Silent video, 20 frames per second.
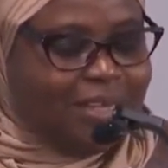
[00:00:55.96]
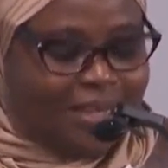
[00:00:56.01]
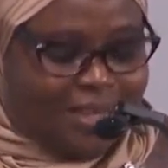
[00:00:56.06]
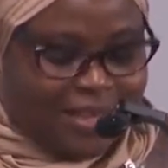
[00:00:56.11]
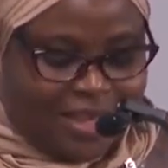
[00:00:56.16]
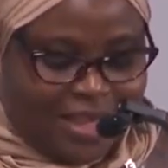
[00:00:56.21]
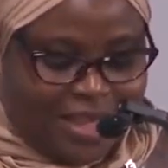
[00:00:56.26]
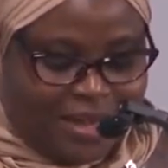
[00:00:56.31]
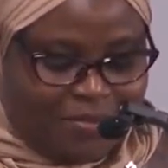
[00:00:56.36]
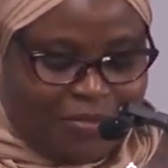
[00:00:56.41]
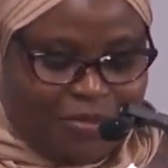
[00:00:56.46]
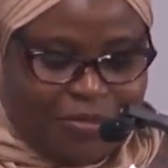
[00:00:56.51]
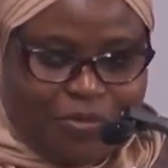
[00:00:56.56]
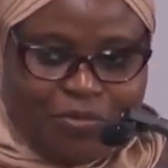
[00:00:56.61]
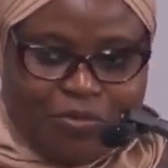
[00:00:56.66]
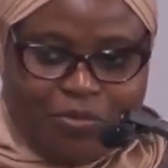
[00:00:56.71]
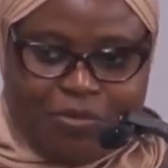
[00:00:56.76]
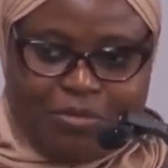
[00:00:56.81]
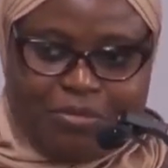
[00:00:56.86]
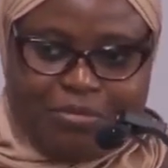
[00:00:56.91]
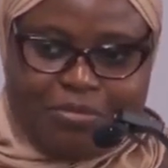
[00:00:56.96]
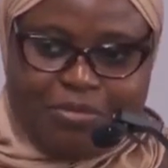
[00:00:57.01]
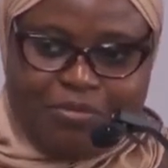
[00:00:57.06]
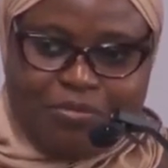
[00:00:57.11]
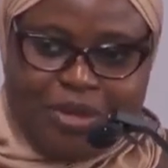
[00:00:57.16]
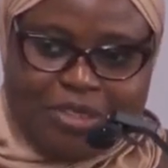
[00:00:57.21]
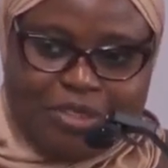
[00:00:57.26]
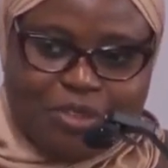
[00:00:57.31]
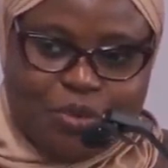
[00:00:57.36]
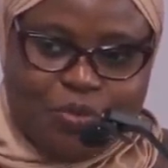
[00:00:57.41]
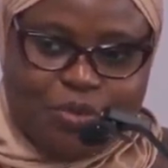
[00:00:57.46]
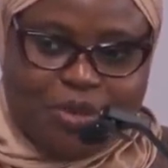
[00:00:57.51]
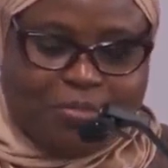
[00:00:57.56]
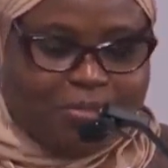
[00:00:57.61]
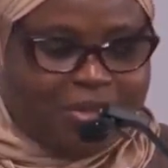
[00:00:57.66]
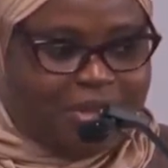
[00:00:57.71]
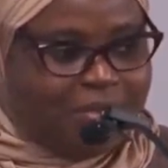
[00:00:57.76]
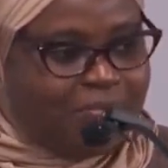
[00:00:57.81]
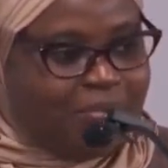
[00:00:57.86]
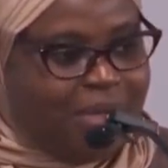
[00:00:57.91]
What do we
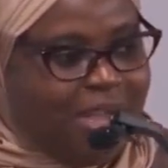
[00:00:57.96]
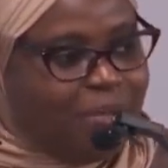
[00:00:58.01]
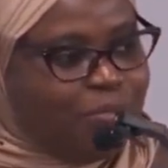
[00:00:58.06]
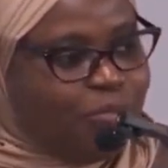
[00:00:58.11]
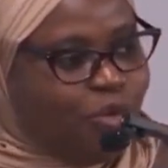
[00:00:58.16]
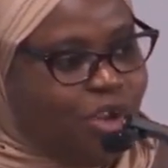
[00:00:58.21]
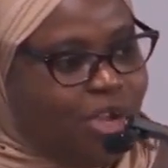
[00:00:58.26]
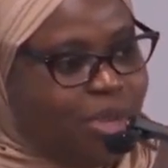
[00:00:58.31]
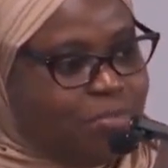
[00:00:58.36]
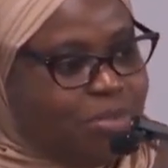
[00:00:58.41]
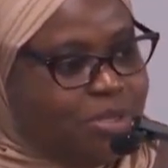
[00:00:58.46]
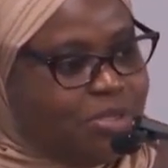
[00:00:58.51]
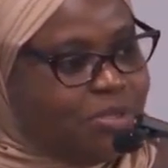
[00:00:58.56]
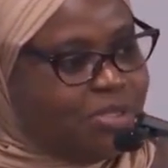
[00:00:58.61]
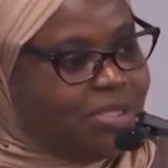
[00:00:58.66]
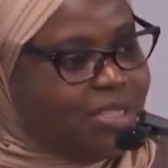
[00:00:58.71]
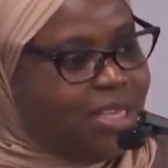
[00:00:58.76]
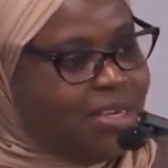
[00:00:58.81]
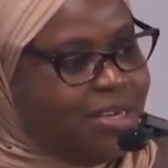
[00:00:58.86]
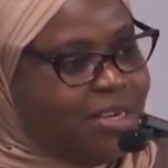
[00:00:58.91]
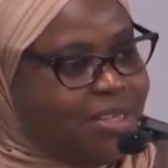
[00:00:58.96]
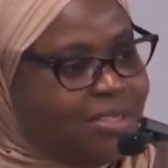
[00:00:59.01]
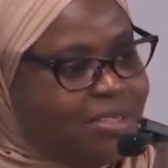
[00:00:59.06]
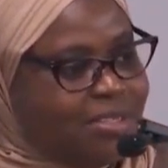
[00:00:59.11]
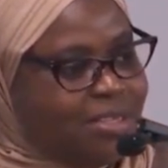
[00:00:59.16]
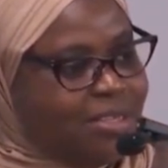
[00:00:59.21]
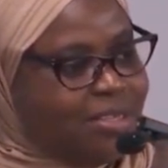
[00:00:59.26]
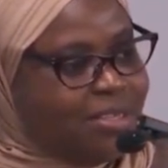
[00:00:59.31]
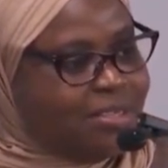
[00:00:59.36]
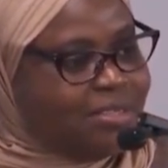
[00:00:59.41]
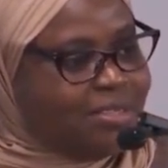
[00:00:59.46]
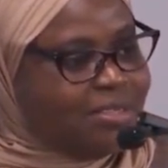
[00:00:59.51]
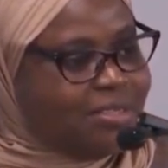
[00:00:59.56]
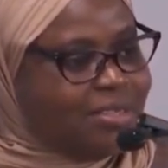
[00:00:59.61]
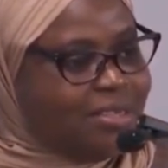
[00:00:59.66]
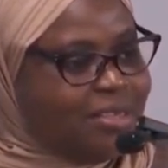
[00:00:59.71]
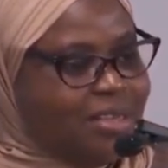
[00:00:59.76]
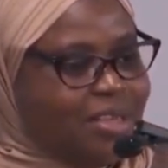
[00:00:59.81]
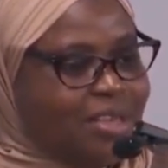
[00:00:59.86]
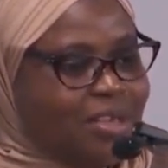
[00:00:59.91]
mean by more ambitious
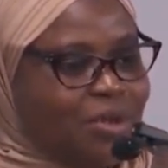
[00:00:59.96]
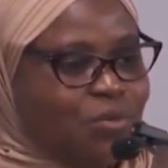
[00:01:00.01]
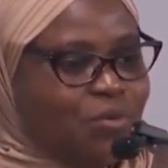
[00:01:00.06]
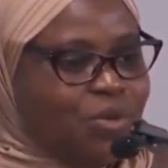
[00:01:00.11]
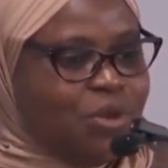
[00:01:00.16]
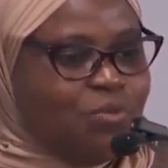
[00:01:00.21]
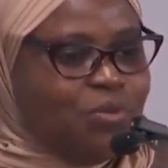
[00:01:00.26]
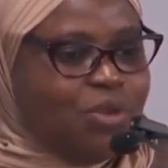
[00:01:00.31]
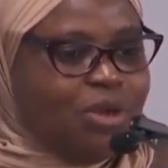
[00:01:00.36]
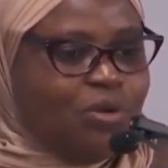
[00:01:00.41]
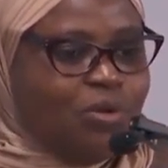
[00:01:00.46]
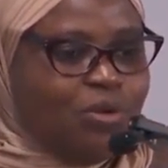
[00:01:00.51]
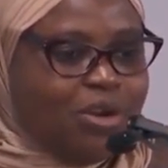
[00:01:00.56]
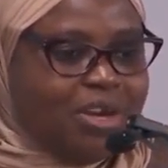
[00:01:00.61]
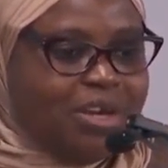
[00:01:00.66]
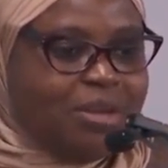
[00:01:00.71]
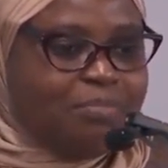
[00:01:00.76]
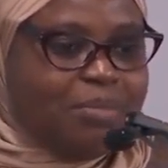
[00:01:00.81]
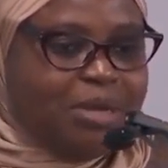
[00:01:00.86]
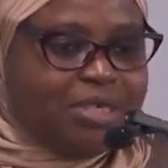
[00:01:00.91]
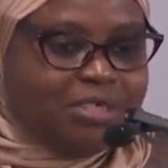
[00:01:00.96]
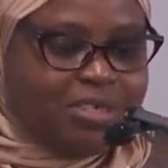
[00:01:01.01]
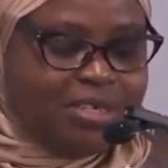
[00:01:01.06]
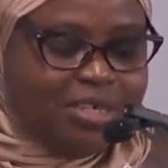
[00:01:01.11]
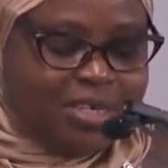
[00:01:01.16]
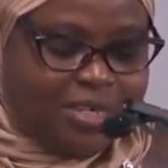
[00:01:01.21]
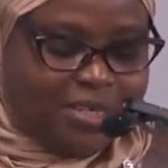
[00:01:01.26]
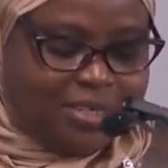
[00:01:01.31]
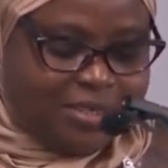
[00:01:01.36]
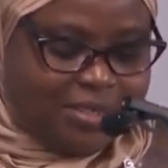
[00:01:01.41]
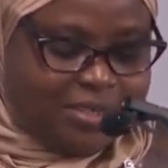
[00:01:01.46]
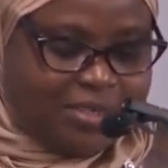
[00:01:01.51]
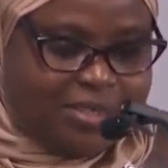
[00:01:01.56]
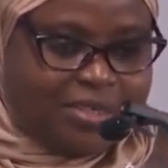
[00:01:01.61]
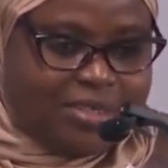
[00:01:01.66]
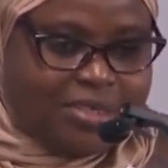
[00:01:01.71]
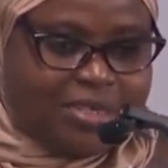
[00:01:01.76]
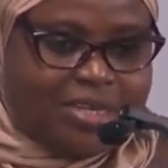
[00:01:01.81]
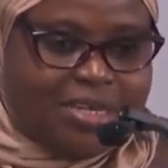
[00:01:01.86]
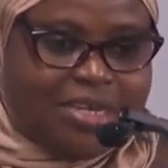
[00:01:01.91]
NDCs when we are already battling
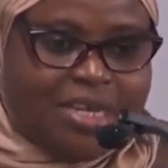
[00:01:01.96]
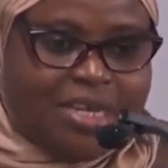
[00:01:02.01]
in the